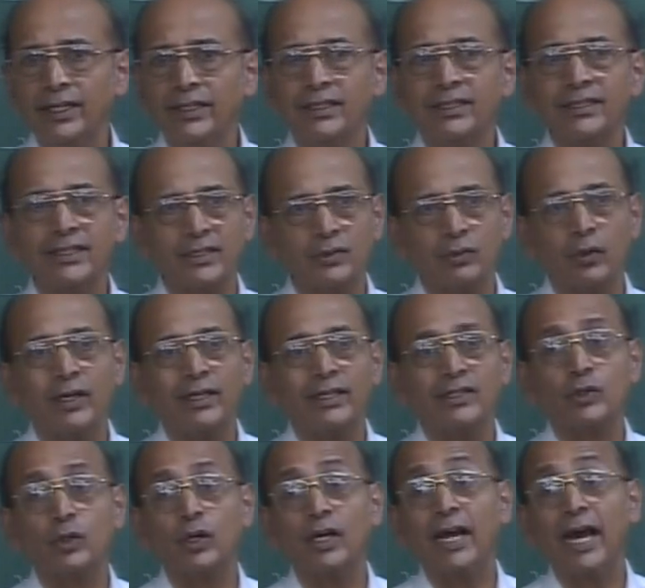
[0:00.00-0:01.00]
this is what is
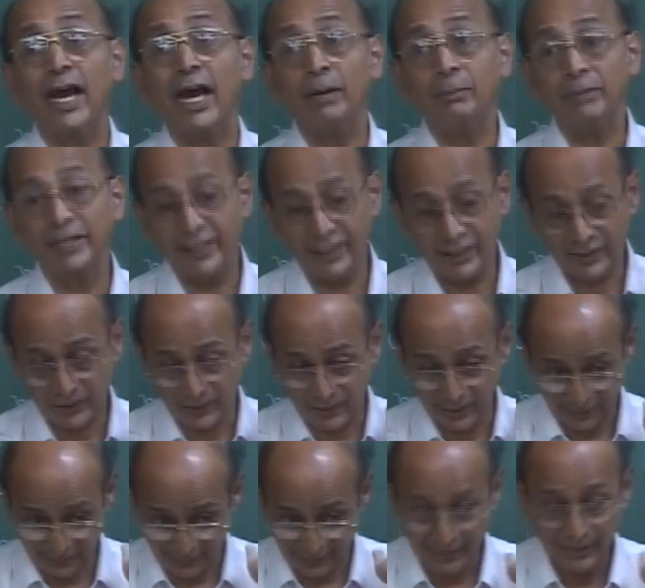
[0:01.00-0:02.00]
called Hamming
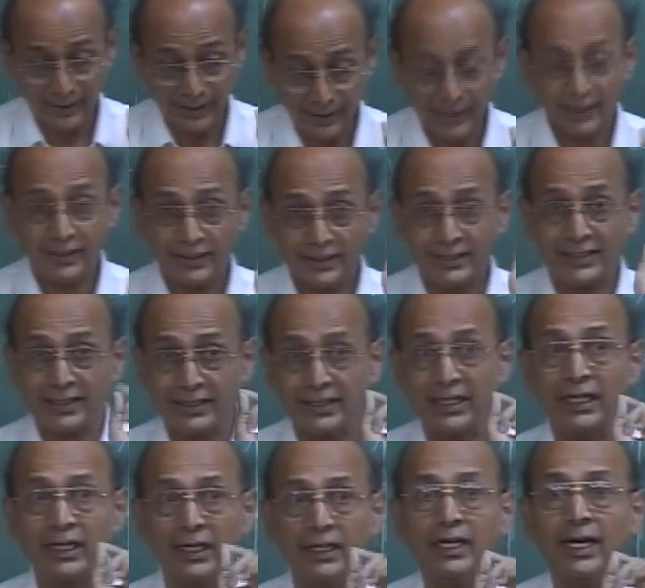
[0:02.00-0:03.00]
distance. This is
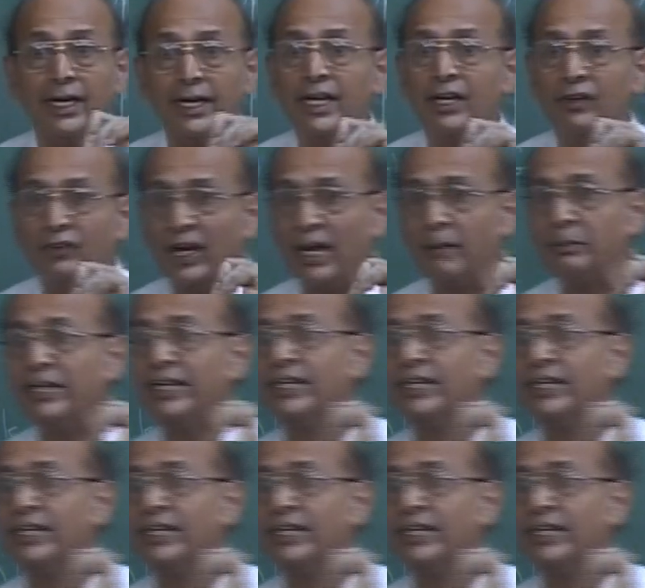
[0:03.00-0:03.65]
exactly the idea of Hamming